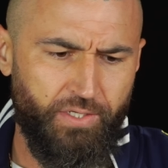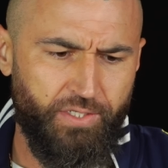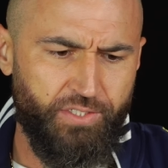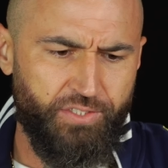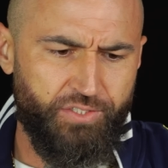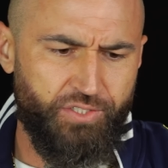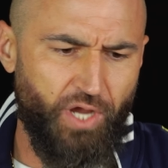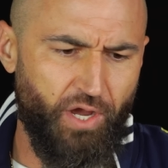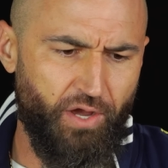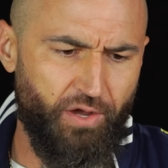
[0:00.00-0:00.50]

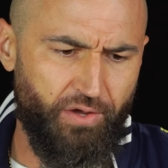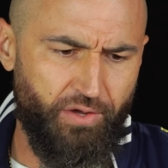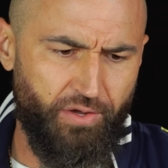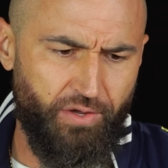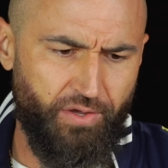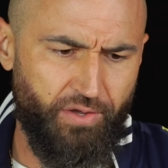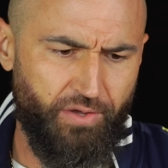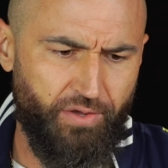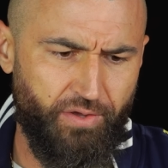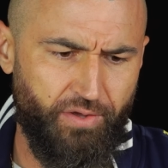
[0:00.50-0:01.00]
So,
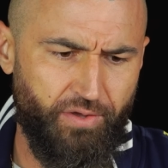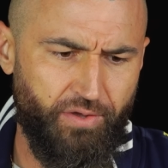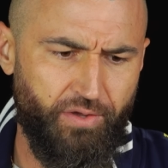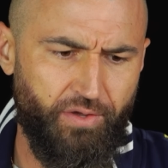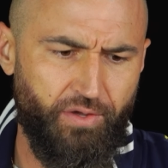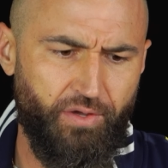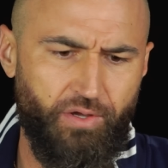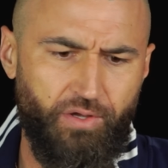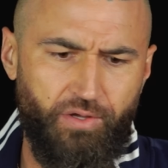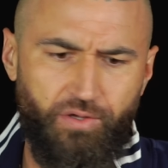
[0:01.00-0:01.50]

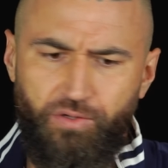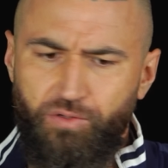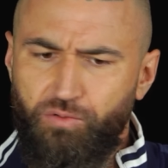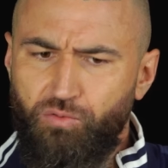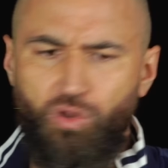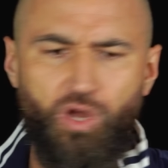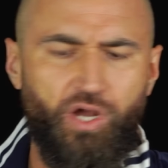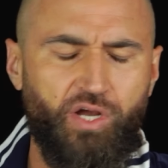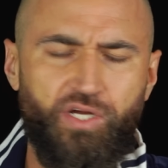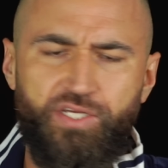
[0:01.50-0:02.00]

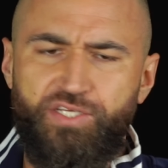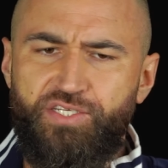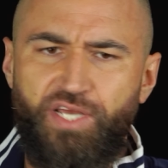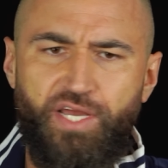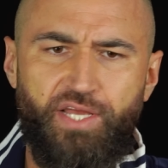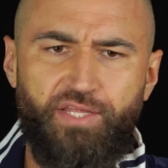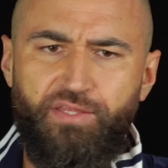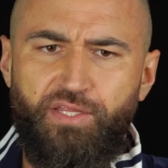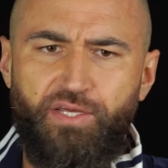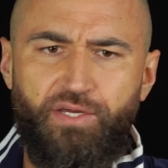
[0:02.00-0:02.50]
like I
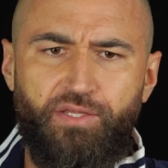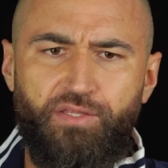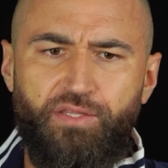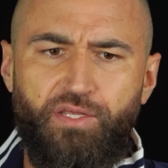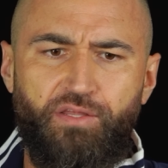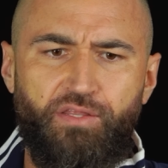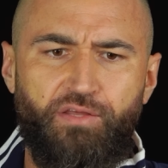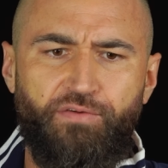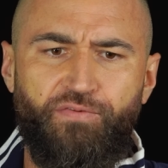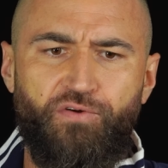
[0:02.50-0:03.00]
said,
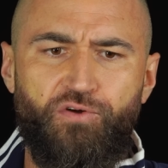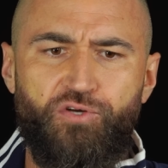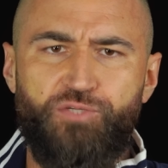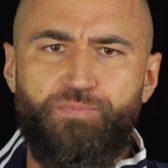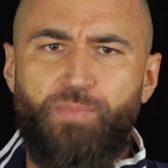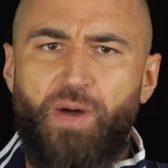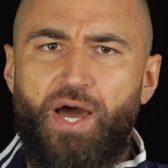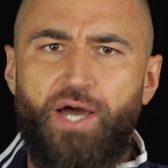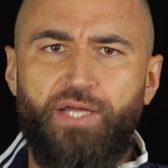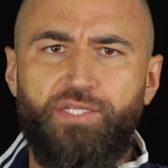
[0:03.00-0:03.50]
the
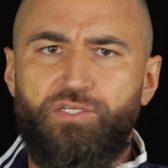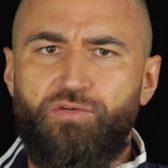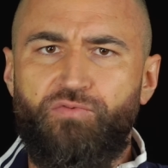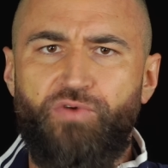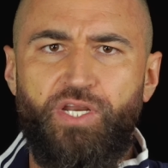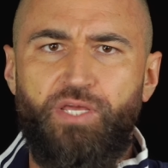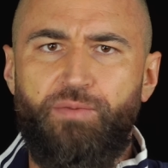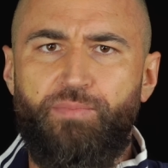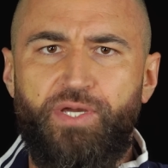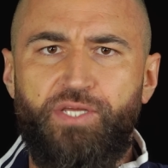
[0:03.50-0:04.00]
first part's
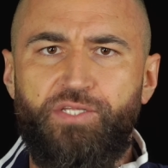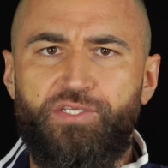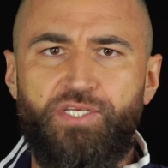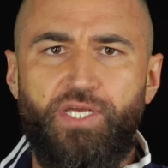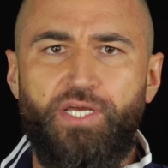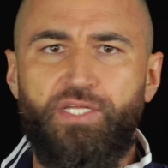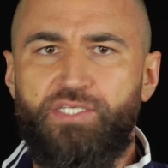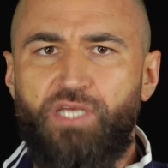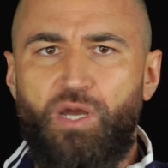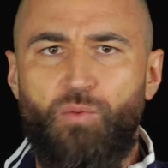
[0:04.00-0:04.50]
already been
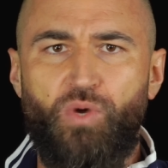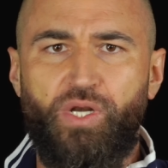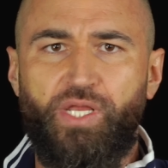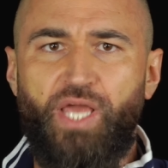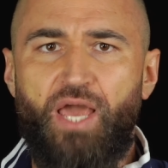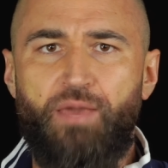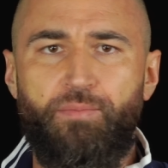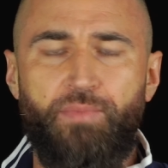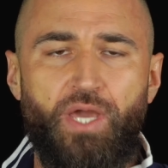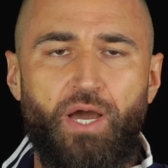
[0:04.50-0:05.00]
said. Someone
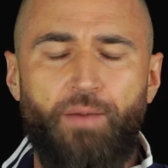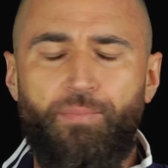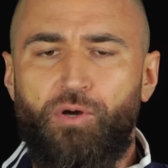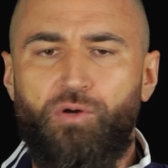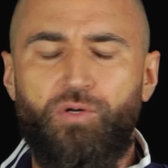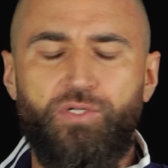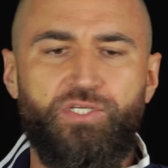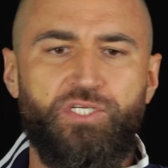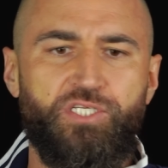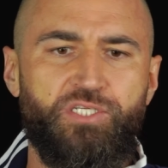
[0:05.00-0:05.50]
gave me up, I
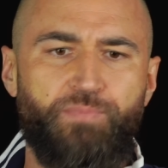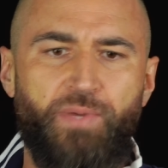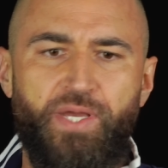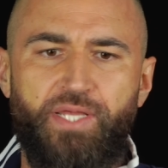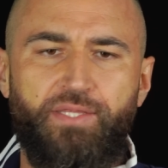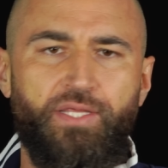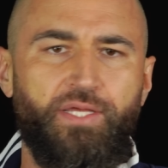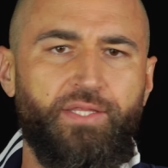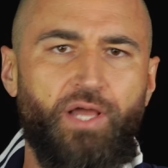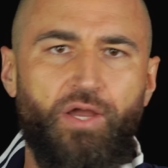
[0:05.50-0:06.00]
got
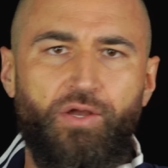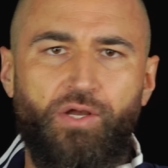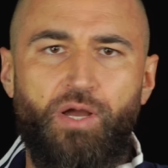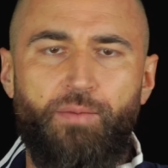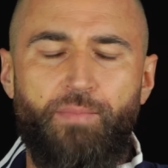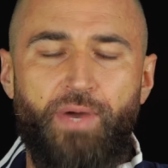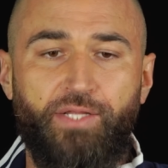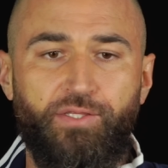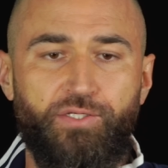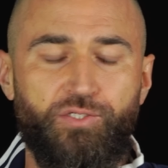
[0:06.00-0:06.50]
suspended, don't come
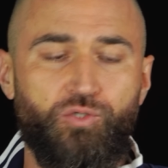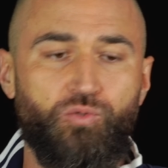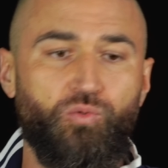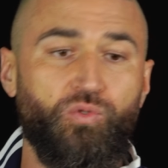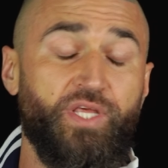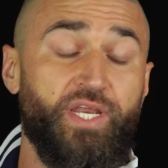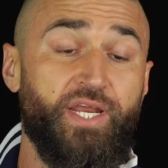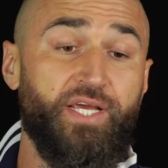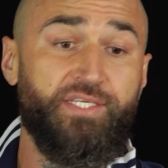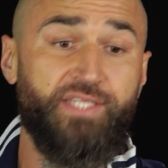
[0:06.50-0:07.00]
back to school.
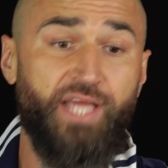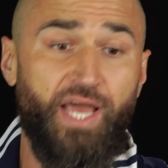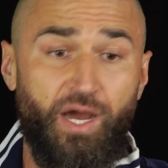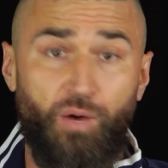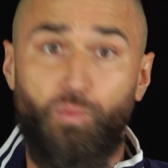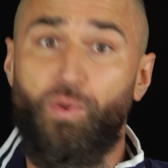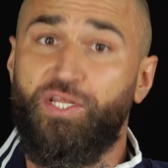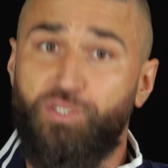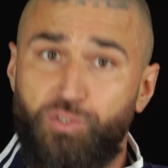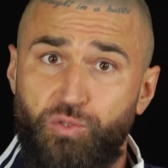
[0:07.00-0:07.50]
The next day I
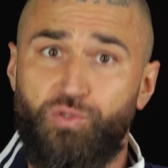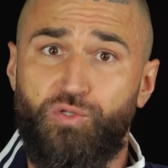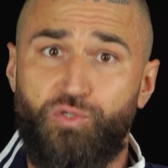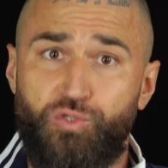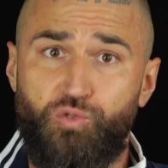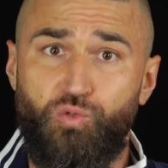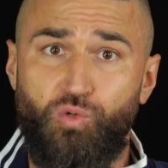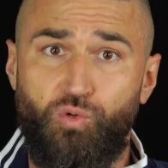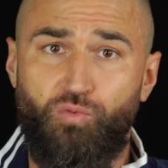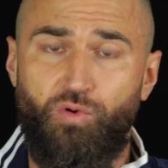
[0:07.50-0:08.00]
went to the
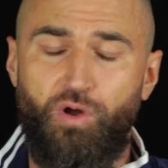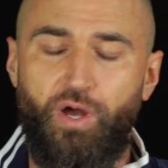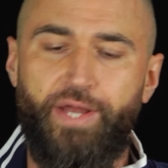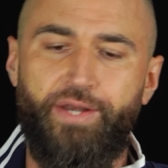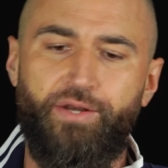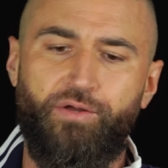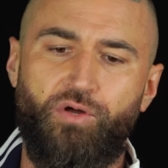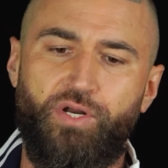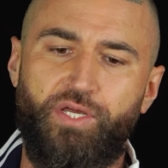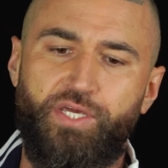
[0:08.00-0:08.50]
school,
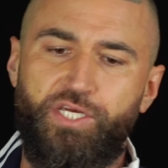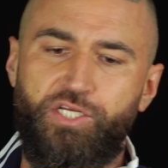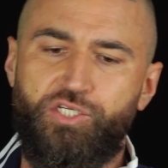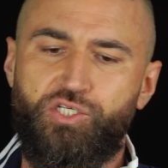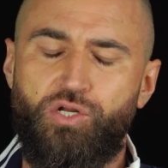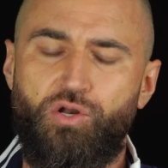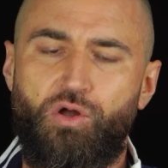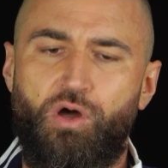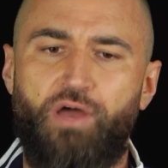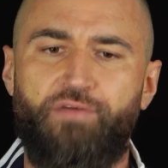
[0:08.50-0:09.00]
right? Got a
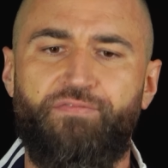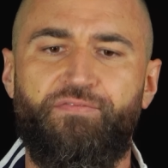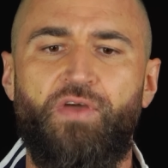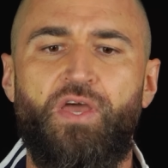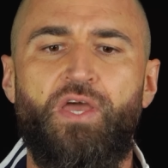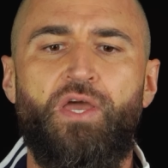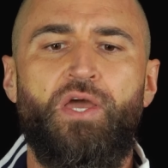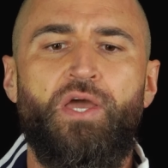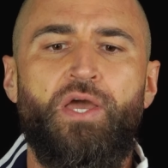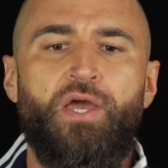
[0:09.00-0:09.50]
kitchen
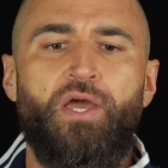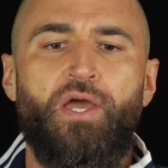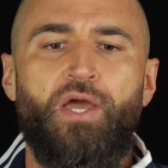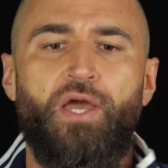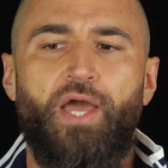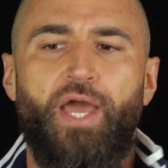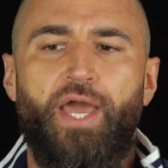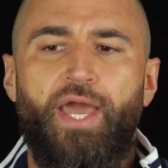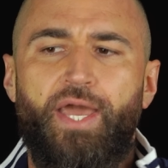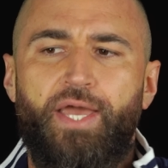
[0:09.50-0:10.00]

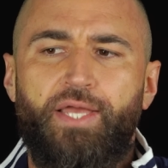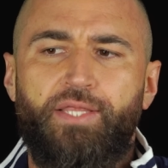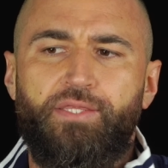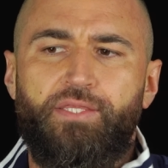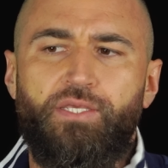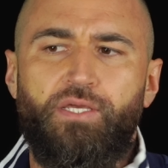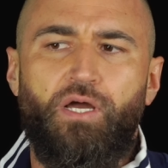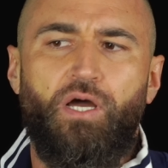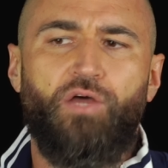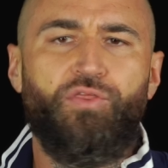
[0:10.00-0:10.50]
knife. And
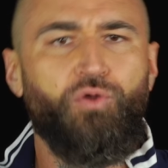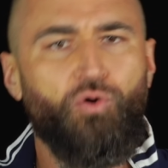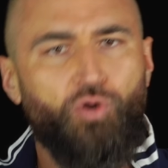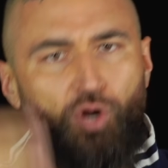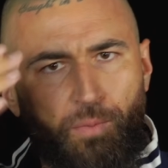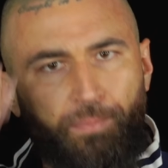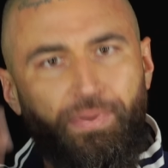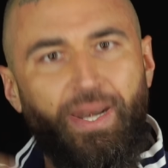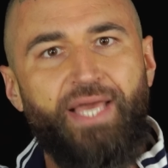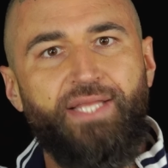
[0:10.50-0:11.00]
I thought
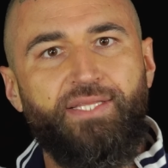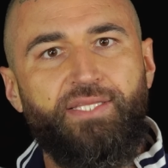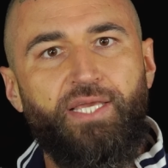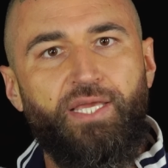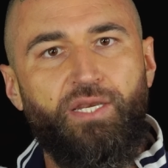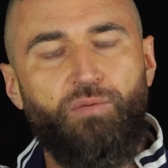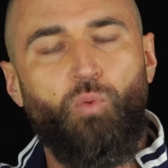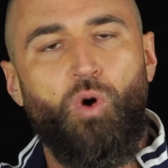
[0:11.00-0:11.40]
I'll blend in.